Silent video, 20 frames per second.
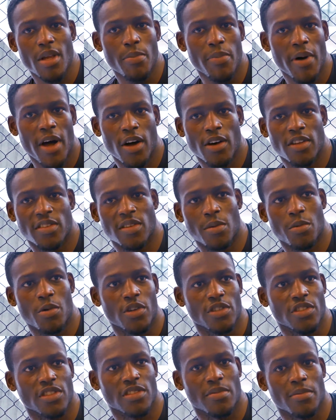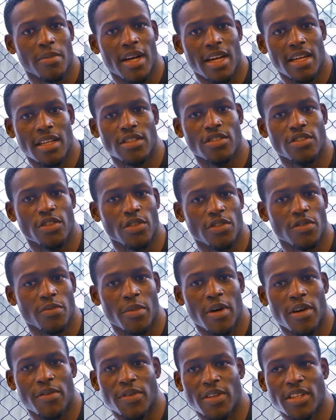Power of the Subconscious Mind, Joseph
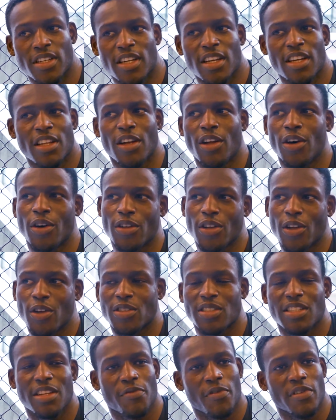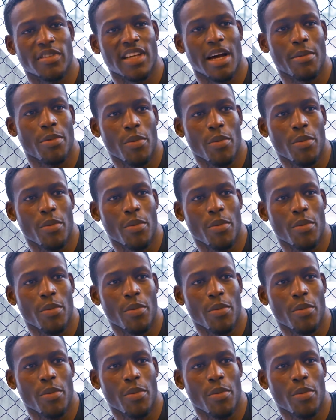Murphy. Loads of different type